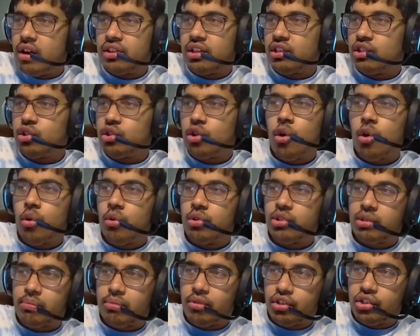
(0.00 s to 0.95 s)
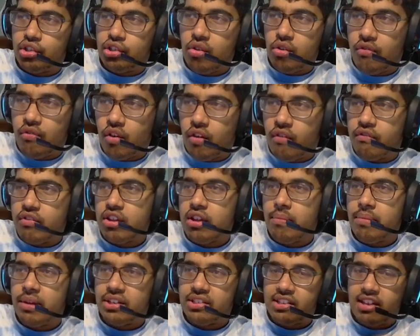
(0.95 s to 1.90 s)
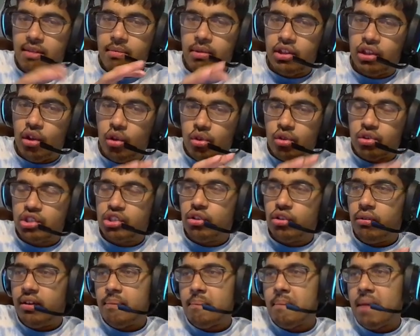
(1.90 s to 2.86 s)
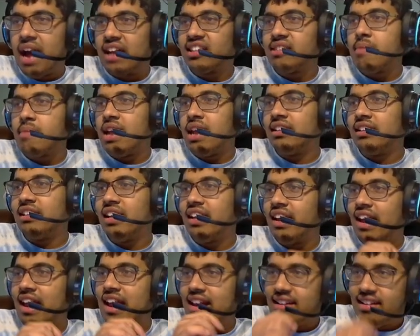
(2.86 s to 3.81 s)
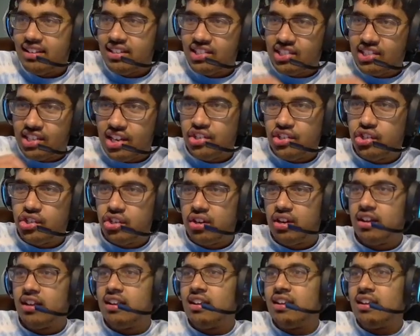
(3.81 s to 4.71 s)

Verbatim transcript: I think Togo is a bridge too far for them because even though they're still mathematically in contention,